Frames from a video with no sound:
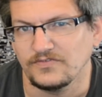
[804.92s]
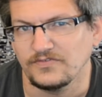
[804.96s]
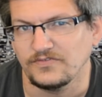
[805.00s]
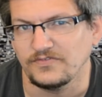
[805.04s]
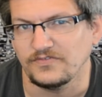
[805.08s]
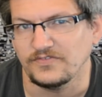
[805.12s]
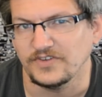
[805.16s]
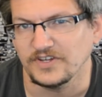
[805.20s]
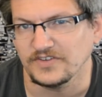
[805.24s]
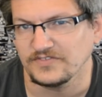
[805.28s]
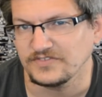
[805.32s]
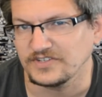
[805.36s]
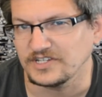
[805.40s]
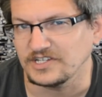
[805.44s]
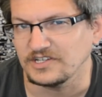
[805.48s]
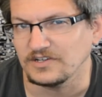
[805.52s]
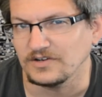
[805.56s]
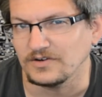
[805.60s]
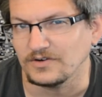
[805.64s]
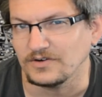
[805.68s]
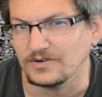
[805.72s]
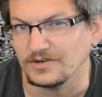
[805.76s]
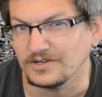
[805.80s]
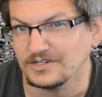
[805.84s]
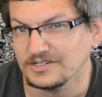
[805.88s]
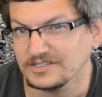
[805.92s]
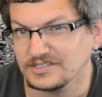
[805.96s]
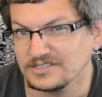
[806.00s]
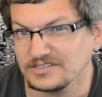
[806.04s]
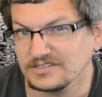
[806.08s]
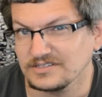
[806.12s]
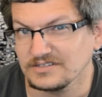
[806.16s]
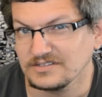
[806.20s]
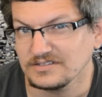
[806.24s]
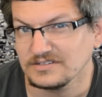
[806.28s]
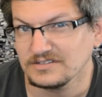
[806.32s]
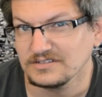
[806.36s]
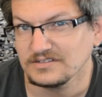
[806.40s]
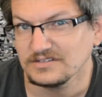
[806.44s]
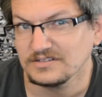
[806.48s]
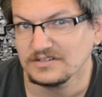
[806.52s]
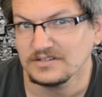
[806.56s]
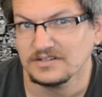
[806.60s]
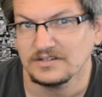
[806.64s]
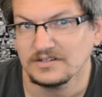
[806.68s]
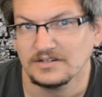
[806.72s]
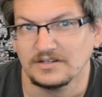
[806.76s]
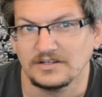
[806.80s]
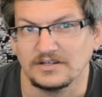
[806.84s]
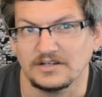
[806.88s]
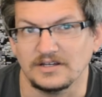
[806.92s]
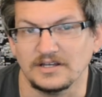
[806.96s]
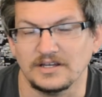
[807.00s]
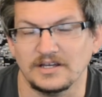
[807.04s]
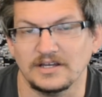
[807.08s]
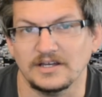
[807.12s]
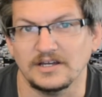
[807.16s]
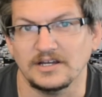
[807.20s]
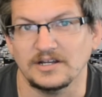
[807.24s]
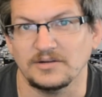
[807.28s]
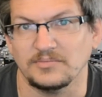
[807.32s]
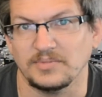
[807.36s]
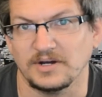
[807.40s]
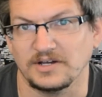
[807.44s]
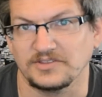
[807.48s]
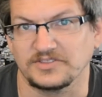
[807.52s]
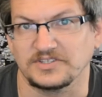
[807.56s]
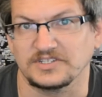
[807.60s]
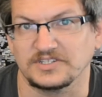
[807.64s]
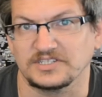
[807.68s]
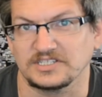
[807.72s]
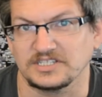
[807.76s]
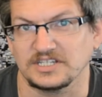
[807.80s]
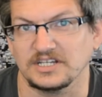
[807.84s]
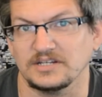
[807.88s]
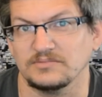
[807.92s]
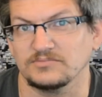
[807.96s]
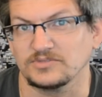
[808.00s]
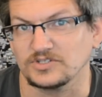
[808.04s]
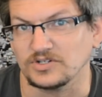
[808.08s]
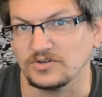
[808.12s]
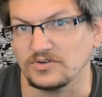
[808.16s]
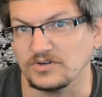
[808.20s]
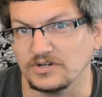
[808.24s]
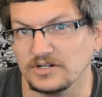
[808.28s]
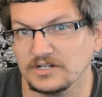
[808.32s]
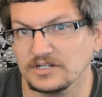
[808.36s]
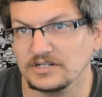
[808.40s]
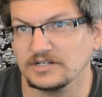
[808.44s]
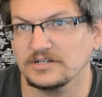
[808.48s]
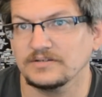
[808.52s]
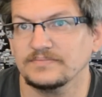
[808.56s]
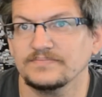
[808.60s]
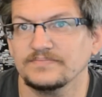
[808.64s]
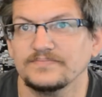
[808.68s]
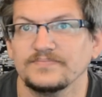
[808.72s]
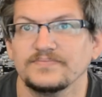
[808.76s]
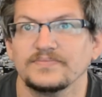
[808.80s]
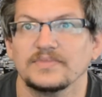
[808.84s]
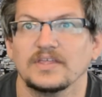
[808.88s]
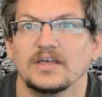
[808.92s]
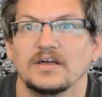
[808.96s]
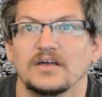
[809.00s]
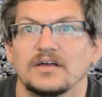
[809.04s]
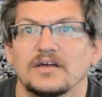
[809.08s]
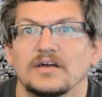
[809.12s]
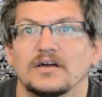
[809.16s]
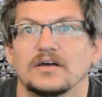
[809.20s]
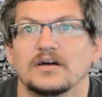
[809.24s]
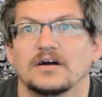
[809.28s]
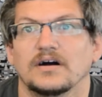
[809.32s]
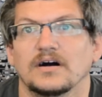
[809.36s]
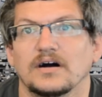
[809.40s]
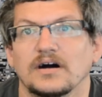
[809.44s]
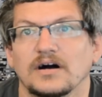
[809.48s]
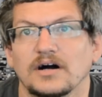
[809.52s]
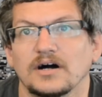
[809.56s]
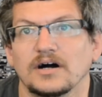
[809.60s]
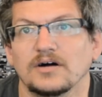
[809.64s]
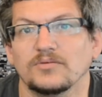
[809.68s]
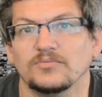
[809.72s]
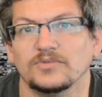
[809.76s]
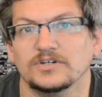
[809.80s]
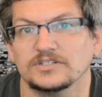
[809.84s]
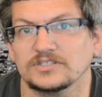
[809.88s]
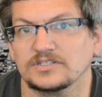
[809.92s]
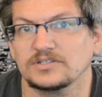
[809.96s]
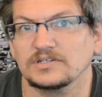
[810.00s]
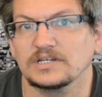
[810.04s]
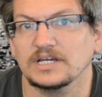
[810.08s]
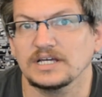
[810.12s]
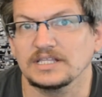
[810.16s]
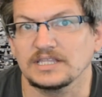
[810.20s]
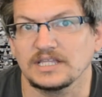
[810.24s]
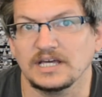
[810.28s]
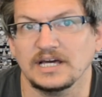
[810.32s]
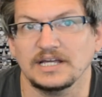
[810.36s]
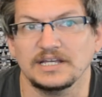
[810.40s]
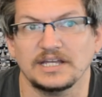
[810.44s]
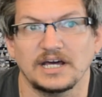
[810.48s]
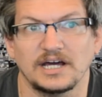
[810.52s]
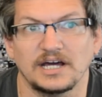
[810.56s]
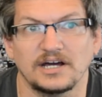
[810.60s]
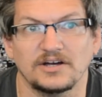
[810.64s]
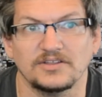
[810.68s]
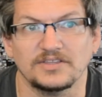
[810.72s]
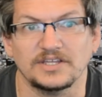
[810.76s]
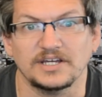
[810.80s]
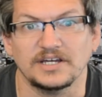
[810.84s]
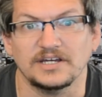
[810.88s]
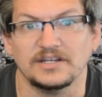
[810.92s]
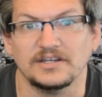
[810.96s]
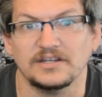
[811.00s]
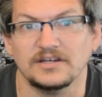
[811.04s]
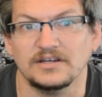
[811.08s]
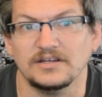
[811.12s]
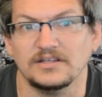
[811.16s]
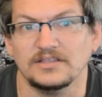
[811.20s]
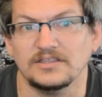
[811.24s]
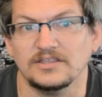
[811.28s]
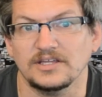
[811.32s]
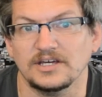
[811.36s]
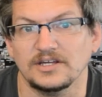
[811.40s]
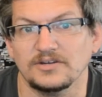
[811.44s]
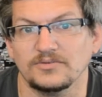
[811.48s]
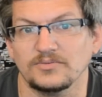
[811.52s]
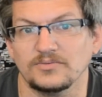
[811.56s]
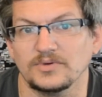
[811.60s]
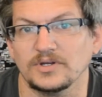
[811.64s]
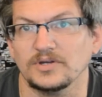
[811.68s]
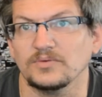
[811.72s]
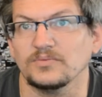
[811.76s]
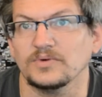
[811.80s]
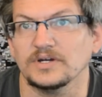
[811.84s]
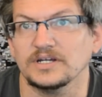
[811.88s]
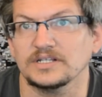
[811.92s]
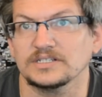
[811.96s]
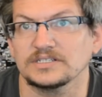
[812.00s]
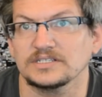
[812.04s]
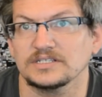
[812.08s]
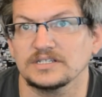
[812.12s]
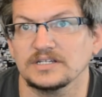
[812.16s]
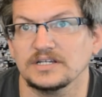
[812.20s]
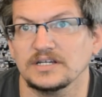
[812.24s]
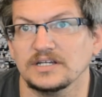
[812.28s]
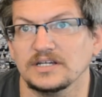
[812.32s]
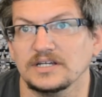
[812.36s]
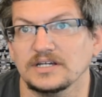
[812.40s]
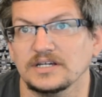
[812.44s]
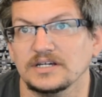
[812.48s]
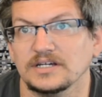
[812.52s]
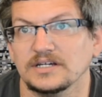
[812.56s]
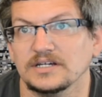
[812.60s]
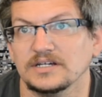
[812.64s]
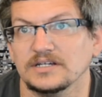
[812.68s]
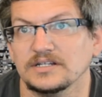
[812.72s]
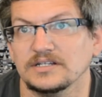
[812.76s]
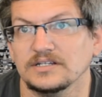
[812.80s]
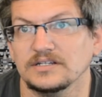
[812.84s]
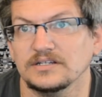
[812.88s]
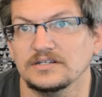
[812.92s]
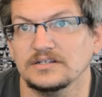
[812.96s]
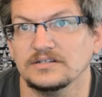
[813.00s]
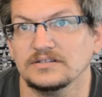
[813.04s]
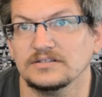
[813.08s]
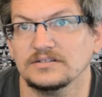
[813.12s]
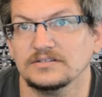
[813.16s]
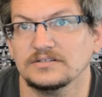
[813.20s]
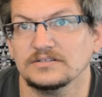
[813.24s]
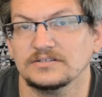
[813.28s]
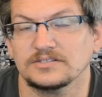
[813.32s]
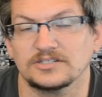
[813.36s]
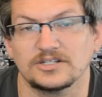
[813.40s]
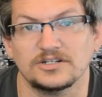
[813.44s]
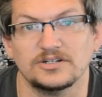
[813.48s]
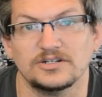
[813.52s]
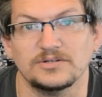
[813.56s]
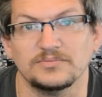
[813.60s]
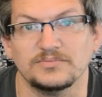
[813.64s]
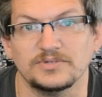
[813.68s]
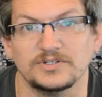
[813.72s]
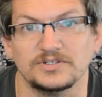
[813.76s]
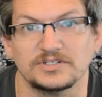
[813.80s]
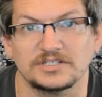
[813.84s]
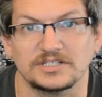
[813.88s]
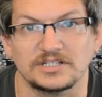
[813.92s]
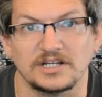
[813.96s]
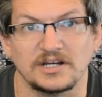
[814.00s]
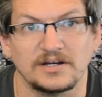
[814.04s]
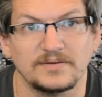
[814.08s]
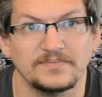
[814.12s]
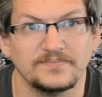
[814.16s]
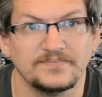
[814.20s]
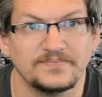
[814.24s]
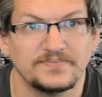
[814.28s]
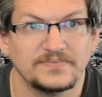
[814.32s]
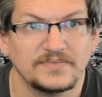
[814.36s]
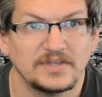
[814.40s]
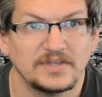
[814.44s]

50 horse and about the same torque. Once we got that dialed in, then we went and turned boost up.